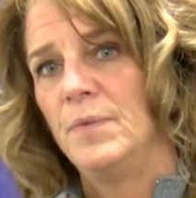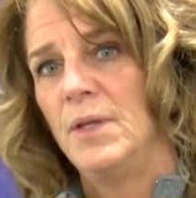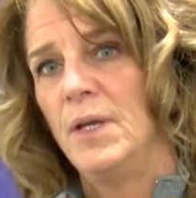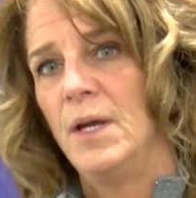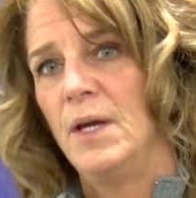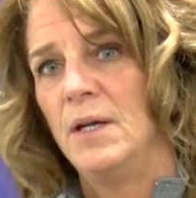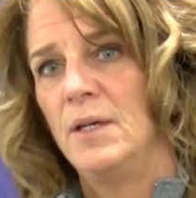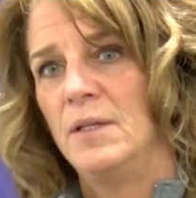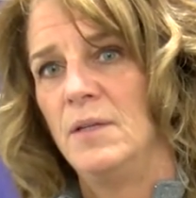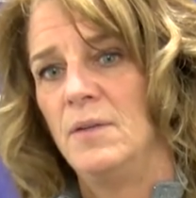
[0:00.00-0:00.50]

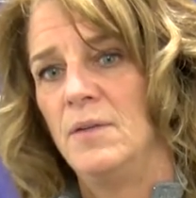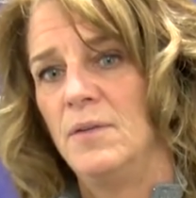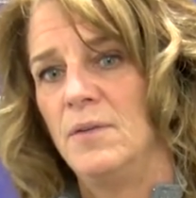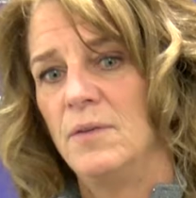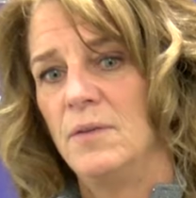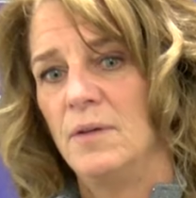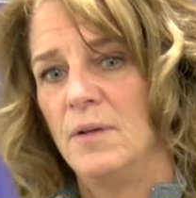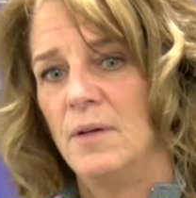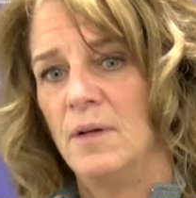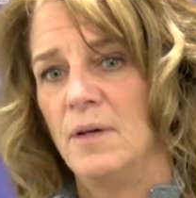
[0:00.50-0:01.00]

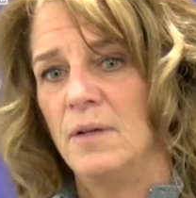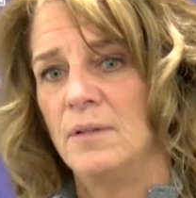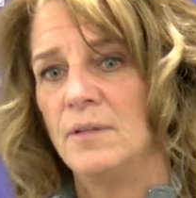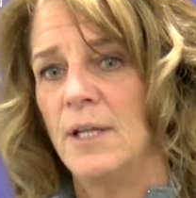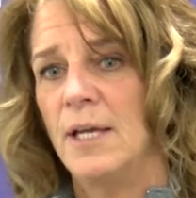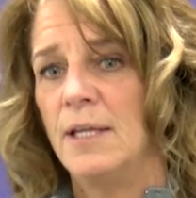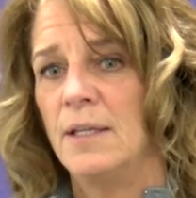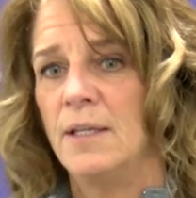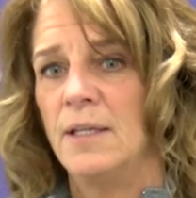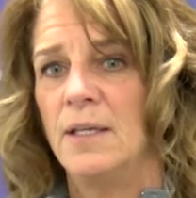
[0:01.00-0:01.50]

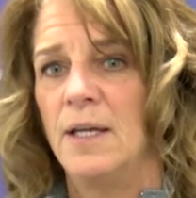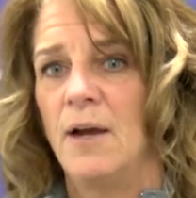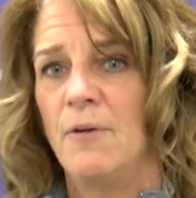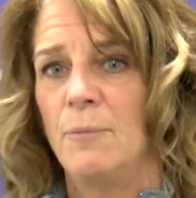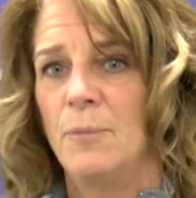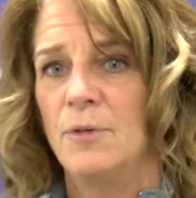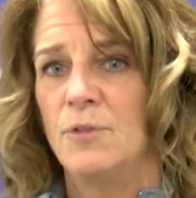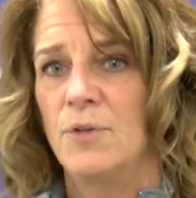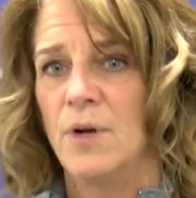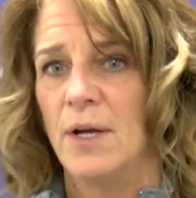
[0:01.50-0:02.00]
Lately
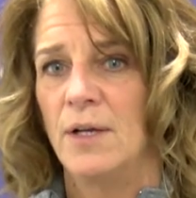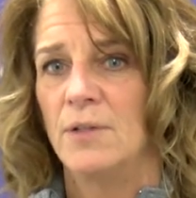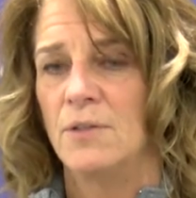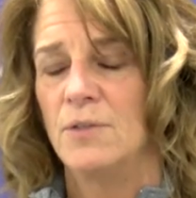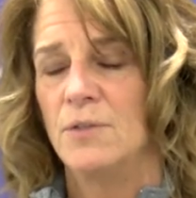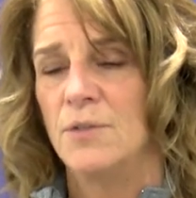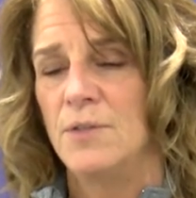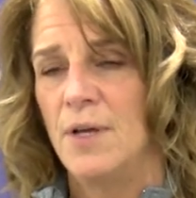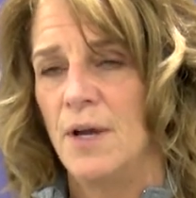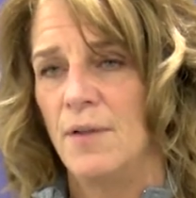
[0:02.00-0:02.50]
I've been trying
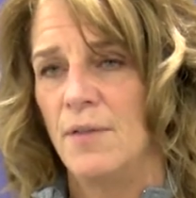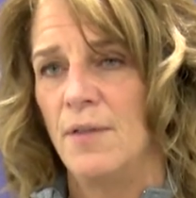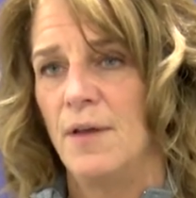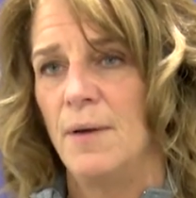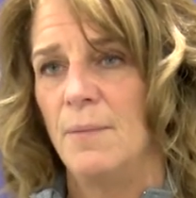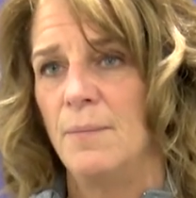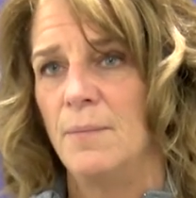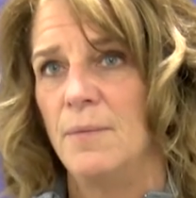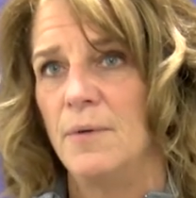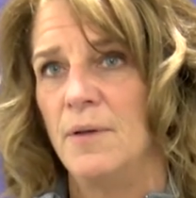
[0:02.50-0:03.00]
to tell
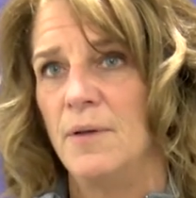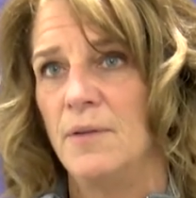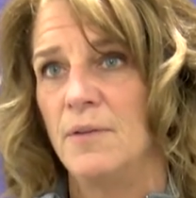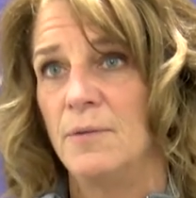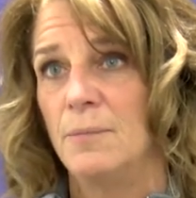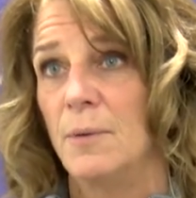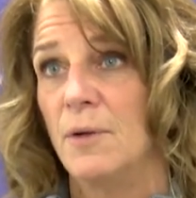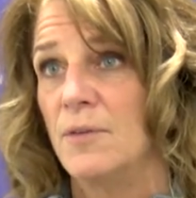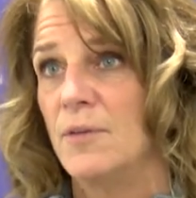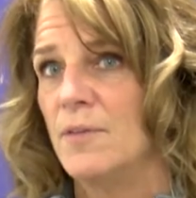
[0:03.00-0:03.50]
them
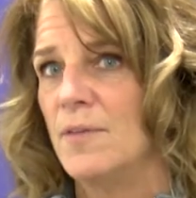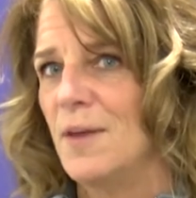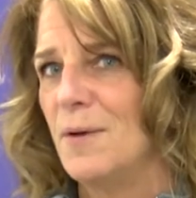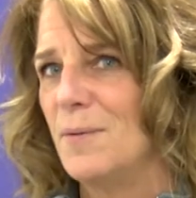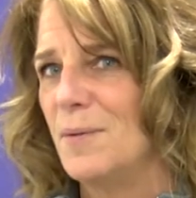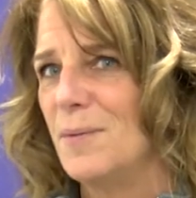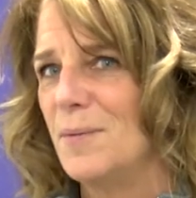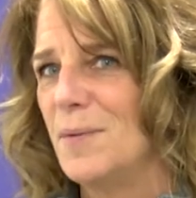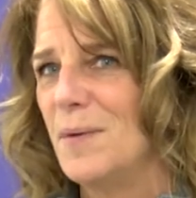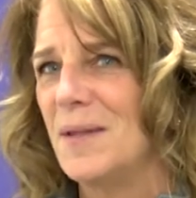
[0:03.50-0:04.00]
as much as they
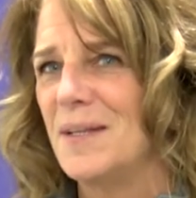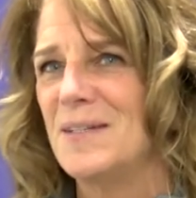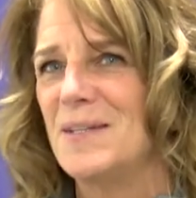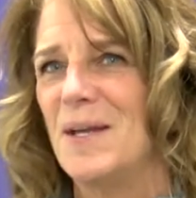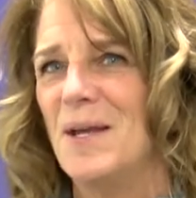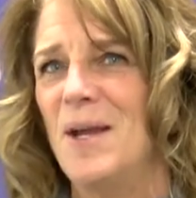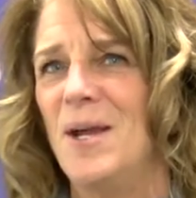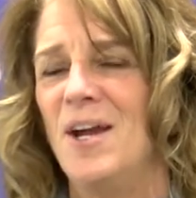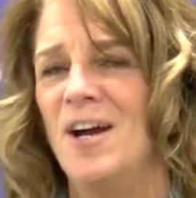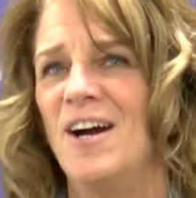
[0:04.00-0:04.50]
were willing
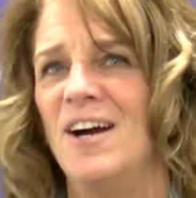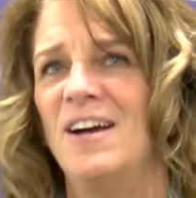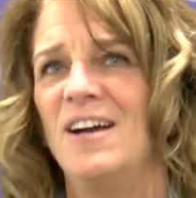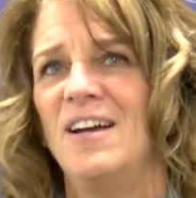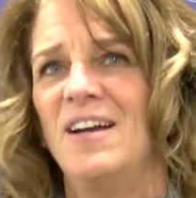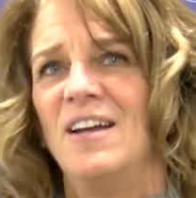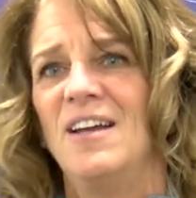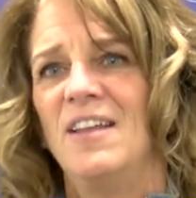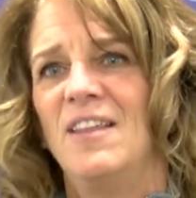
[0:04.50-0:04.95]
to hear